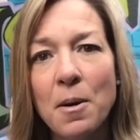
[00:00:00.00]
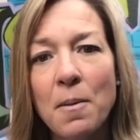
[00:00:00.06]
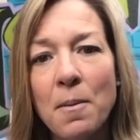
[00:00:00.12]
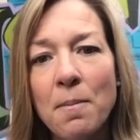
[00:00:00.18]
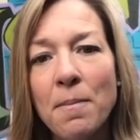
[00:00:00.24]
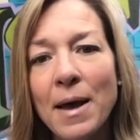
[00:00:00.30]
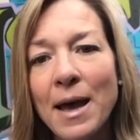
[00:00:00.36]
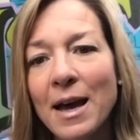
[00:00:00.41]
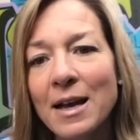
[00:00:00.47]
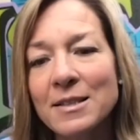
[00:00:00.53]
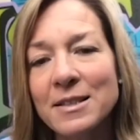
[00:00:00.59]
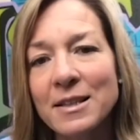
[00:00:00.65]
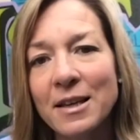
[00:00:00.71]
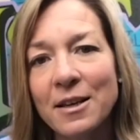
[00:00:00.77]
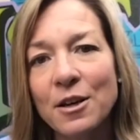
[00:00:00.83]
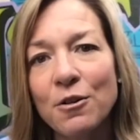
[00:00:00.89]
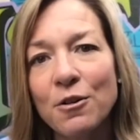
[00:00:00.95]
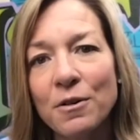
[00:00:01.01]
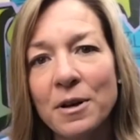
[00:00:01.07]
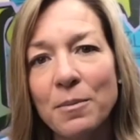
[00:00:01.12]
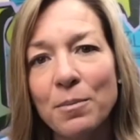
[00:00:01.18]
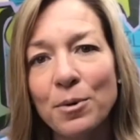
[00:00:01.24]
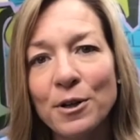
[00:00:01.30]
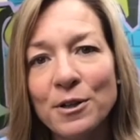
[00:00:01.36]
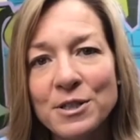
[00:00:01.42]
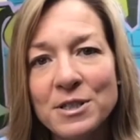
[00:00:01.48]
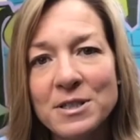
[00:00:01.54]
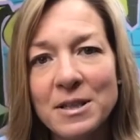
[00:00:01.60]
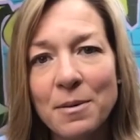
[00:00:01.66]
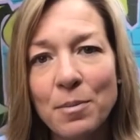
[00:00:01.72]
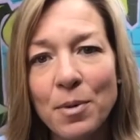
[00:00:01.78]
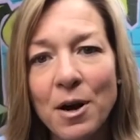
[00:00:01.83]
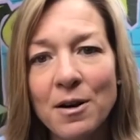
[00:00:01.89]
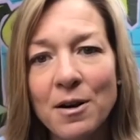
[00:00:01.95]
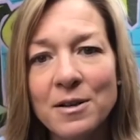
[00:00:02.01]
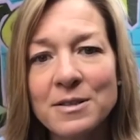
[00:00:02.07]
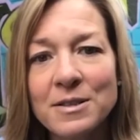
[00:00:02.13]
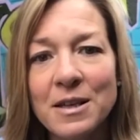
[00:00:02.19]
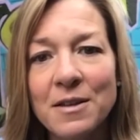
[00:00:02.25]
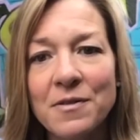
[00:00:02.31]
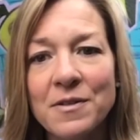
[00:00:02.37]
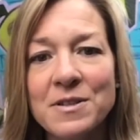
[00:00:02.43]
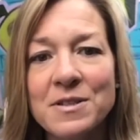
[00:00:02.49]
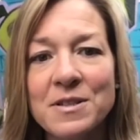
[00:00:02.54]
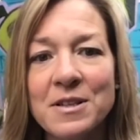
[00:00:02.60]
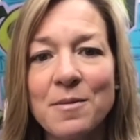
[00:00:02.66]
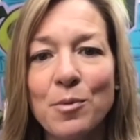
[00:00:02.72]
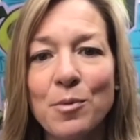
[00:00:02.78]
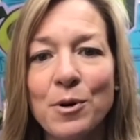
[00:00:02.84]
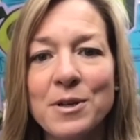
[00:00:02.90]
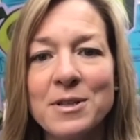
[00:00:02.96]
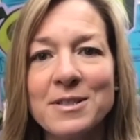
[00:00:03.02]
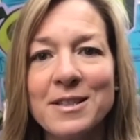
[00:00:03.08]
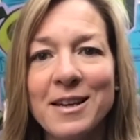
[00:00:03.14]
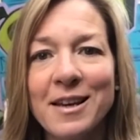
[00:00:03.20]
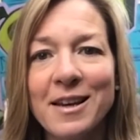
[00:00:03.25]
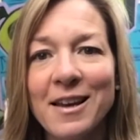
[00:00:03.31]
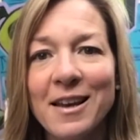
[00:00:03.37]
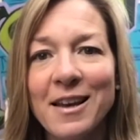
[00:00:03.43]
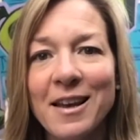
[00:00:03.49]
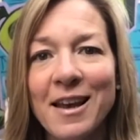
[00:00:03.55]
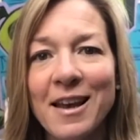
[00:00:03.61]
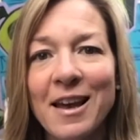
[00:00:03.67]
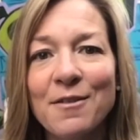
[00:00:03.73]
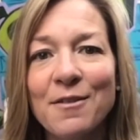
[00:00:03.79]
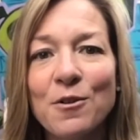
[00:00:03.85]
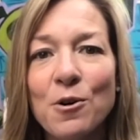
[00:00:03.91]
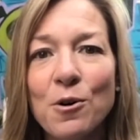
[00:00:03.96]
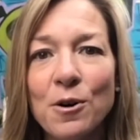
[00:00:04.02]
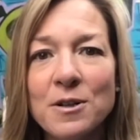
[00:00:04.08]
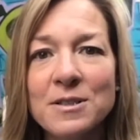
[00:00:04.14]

passing a green purchasing policy at the city of Boise, and of course,